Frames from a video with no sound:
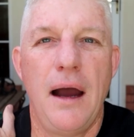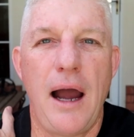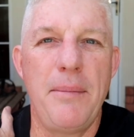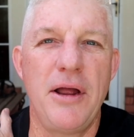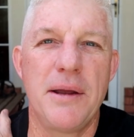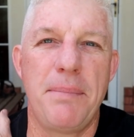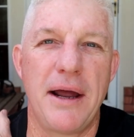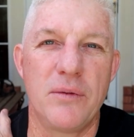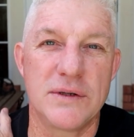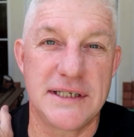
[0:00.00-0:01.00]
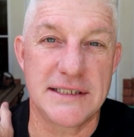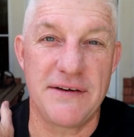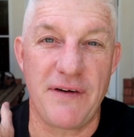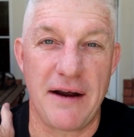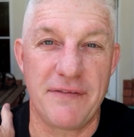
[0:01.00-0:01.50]
I'm on the button with
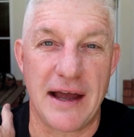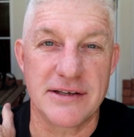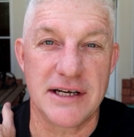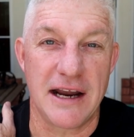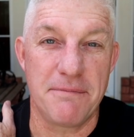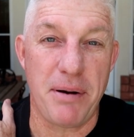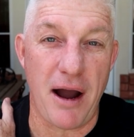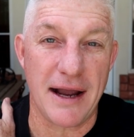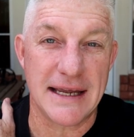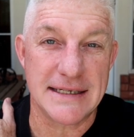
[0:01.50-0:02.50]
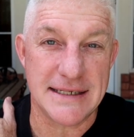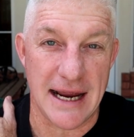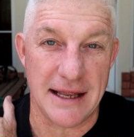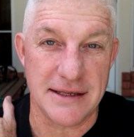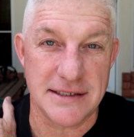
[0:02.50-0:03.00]
sixty-five thousand. I have pocket
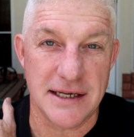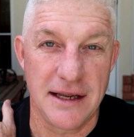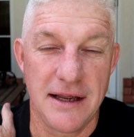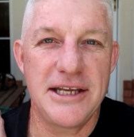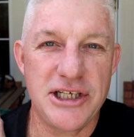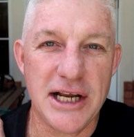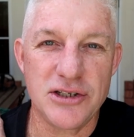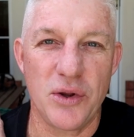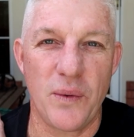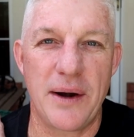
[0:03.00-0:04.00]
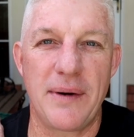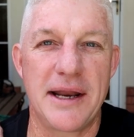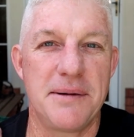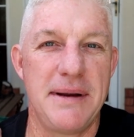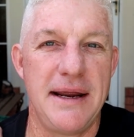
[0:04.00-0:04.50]
tens. It checks all the way
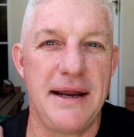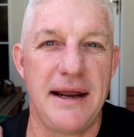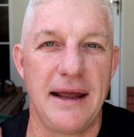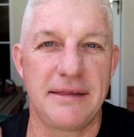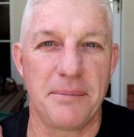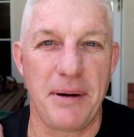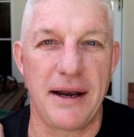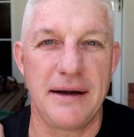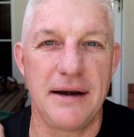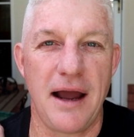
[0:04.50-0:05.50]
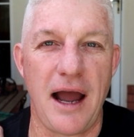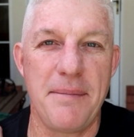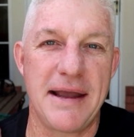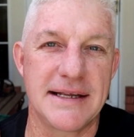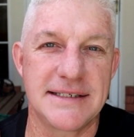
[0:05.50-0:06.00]
around to me at the button. I
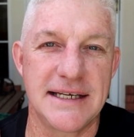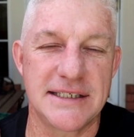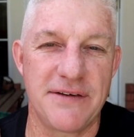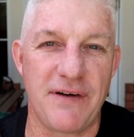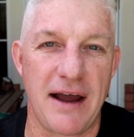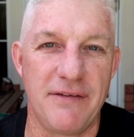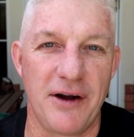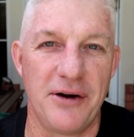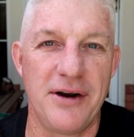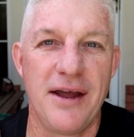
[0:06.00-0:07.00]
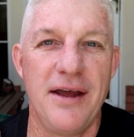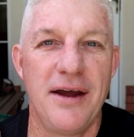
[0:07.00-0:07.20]
make it sixty-five hundred.